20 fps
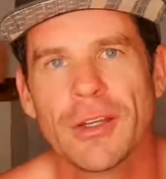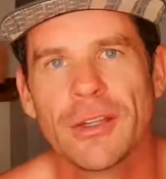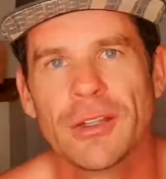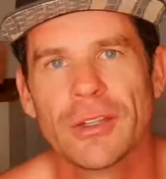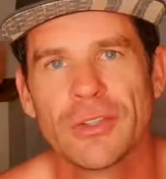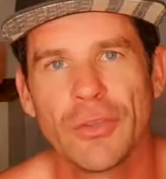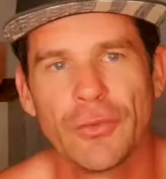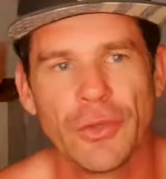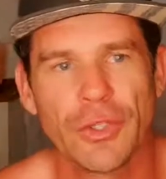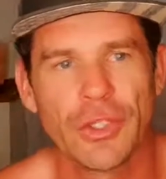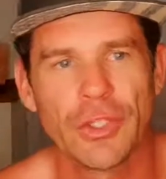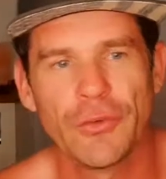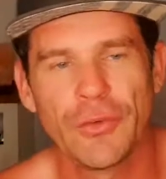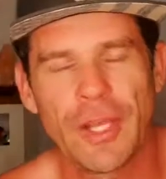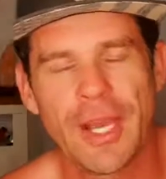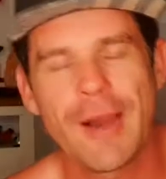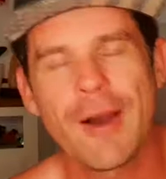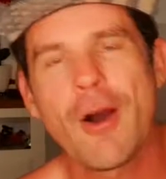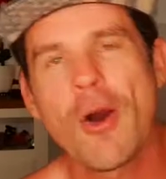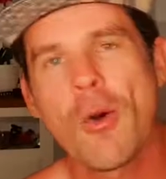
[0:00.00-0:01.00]
Because if you
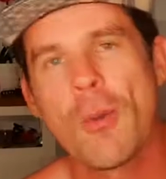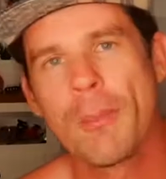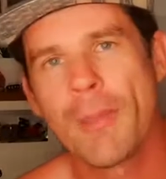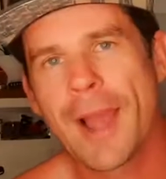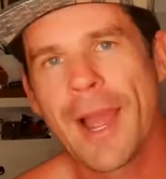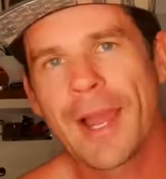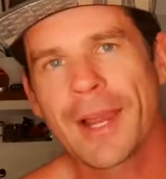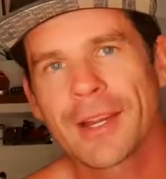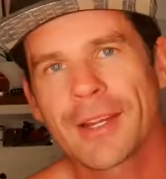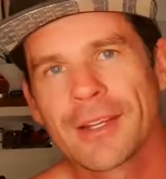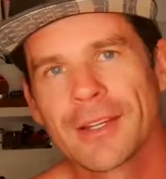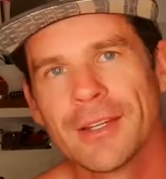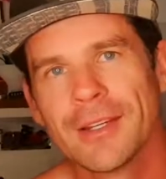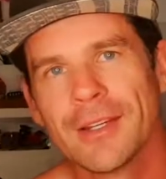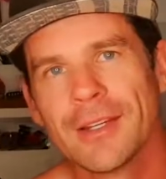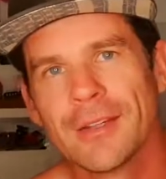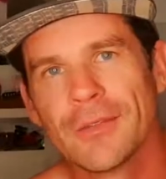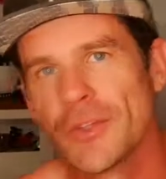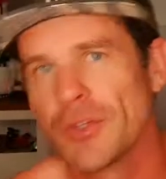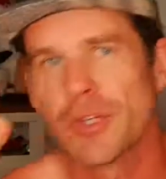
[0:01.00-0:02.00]
can't hold back,
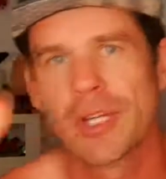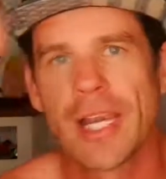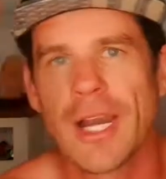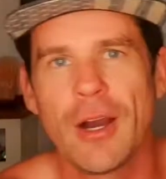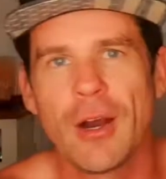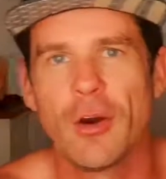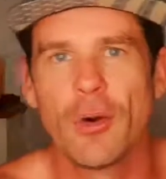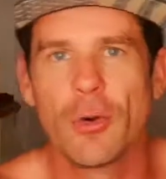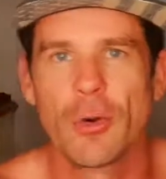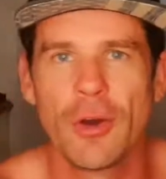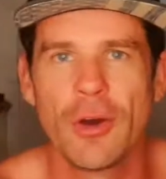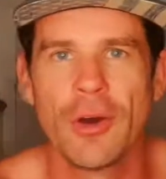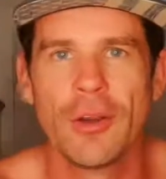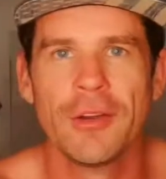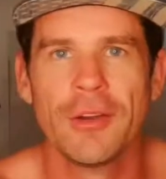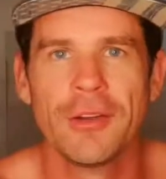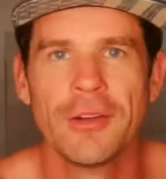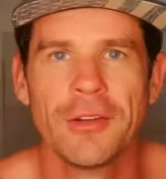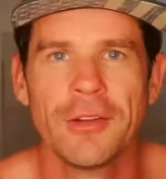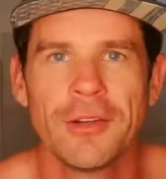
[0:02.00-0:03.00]
then you can't hold on,
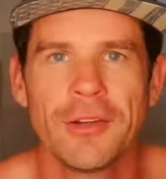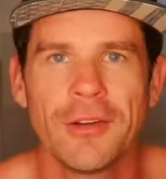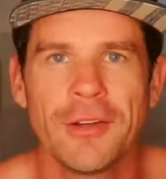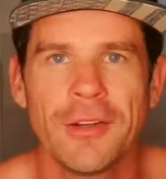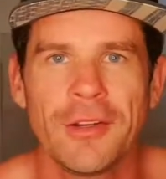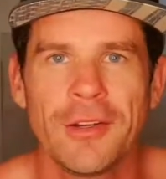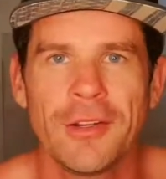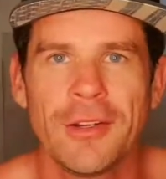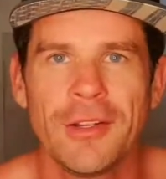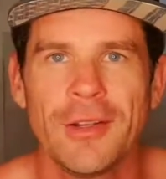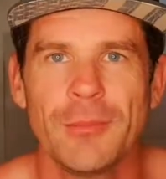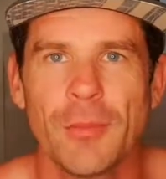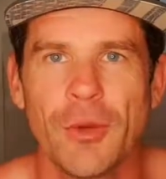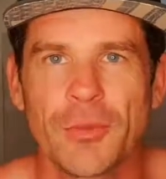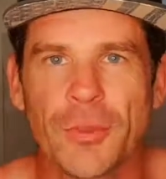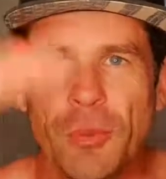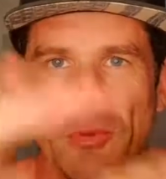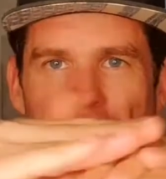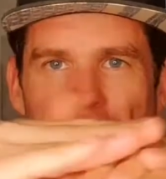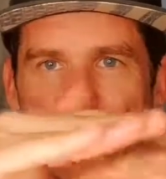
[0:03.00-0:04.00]
you know. Most
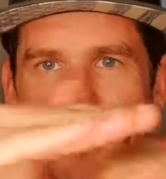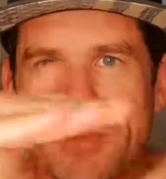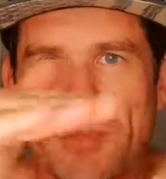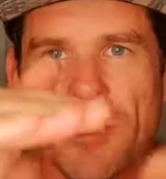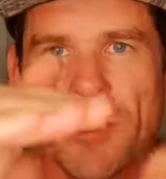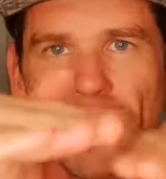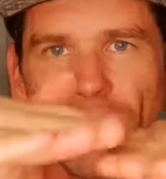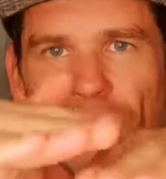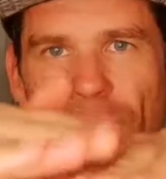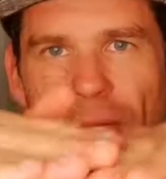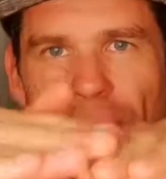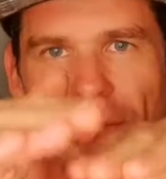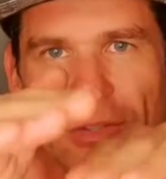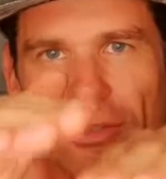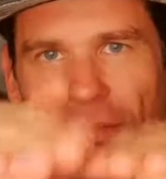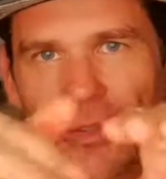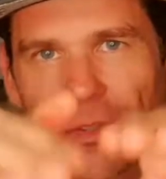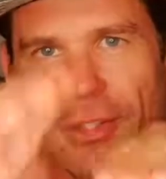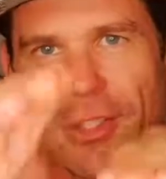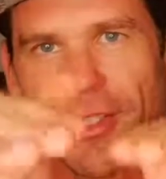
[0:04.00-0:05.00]
people in the middle, like,
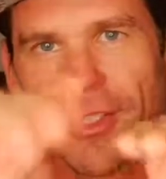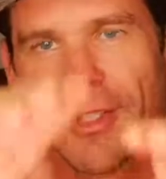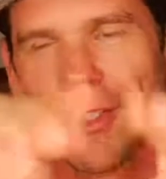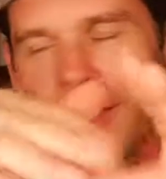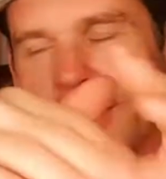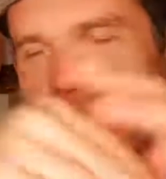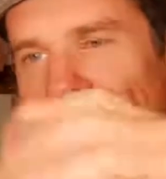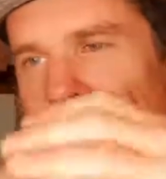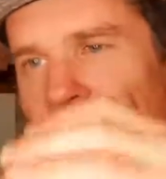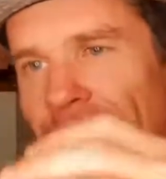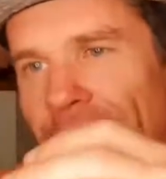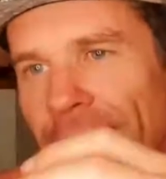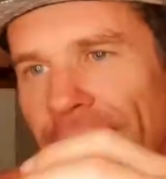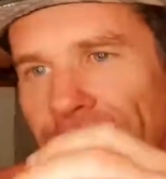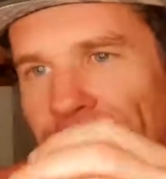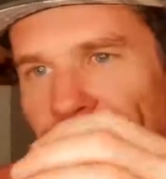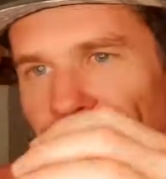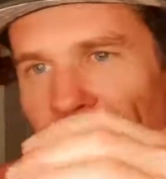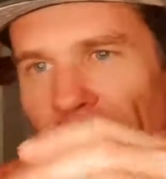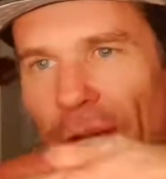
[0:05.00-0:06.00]
just
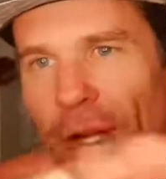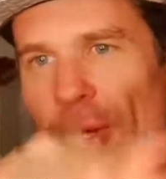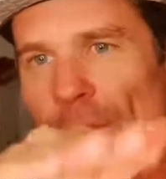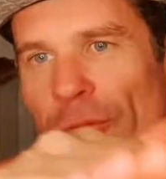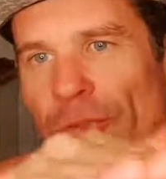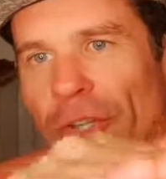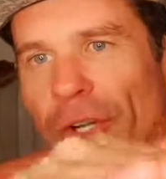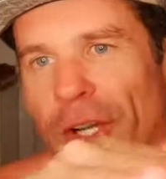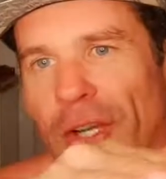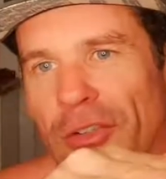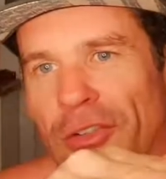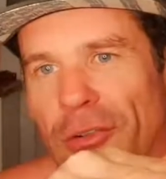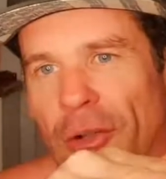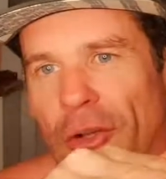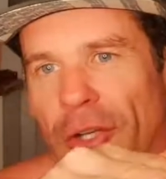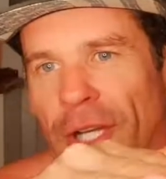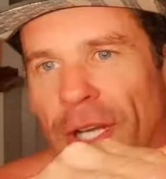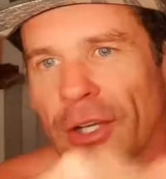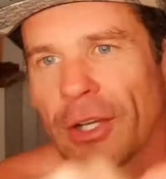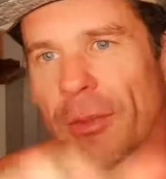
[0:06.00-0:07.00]
don't know how to slow
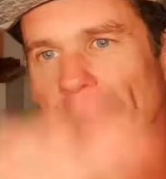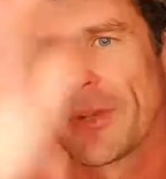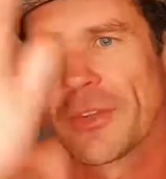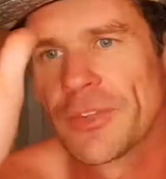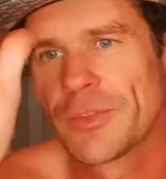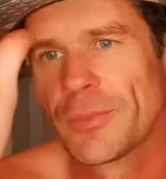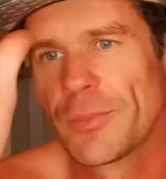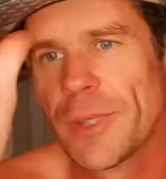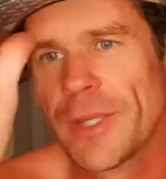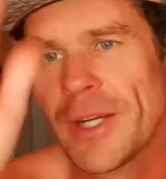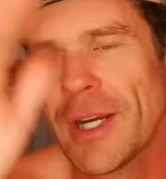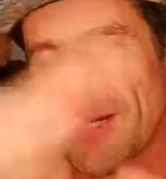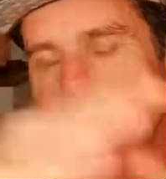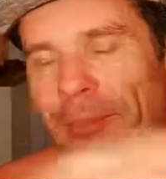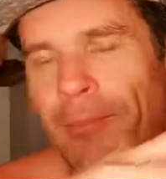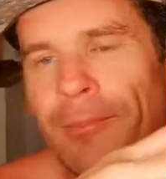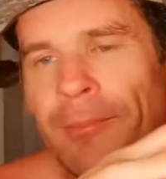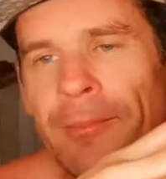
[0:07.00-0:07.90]
down, don't know how to speed up.